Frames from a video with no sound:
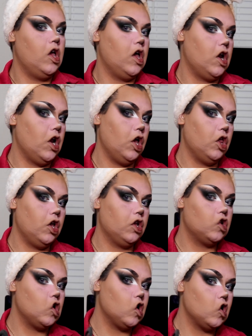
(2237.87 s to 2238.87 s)
And I
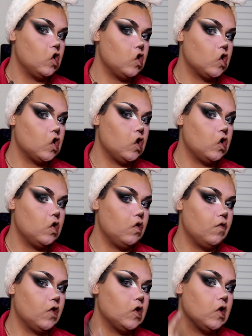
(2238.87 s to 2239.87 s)
like, I don't
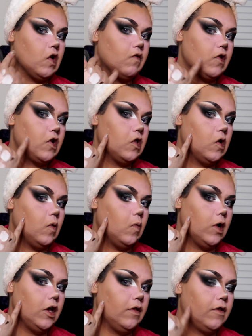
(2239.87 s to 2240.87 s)
know if you can tell, I have like a little
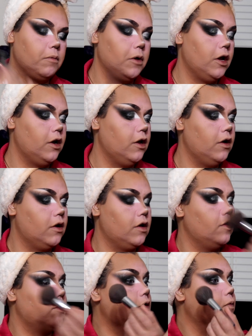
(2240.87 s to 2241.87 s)
white spot here
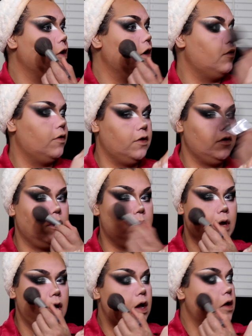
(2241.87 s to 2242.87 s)
because when I was
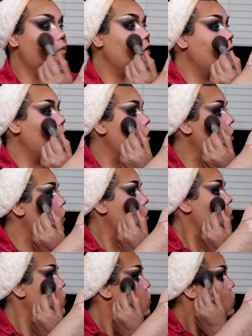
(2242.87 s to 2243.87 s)
doing my eye primer I
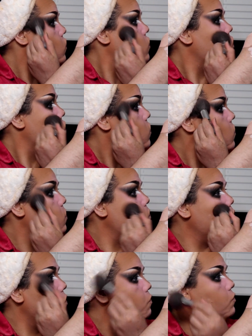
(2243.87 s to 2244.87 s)
like
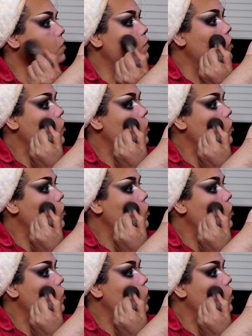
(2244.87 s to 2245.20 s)
bumped up